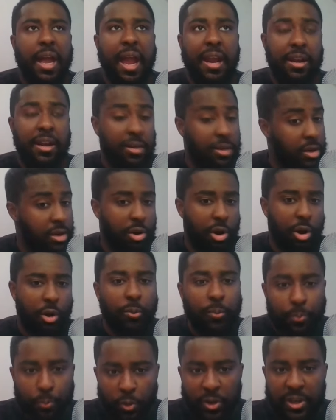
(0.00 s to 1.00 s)
And, you
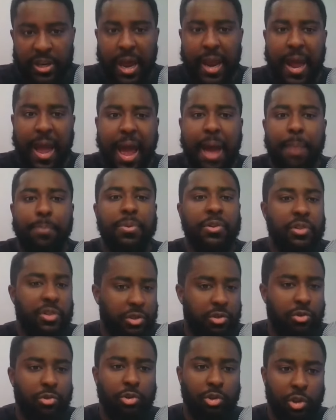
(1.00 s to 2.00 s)
know, when that
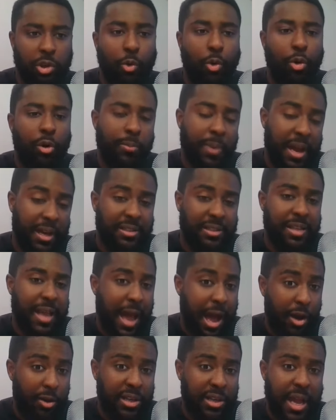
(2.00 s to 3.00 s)
happens, usually quarterbacks
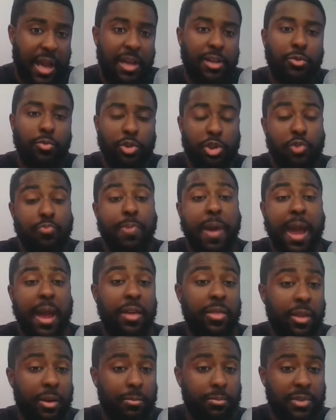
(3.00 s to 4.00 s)
nowadays, when you
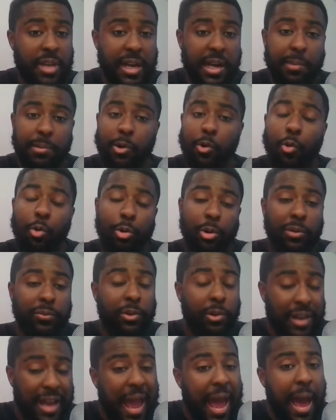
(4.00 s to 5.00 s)
pay them, take up a quarter
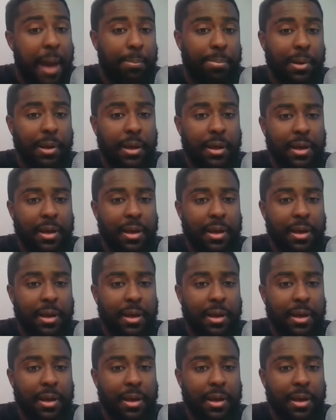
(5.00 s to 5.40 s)
of your cap.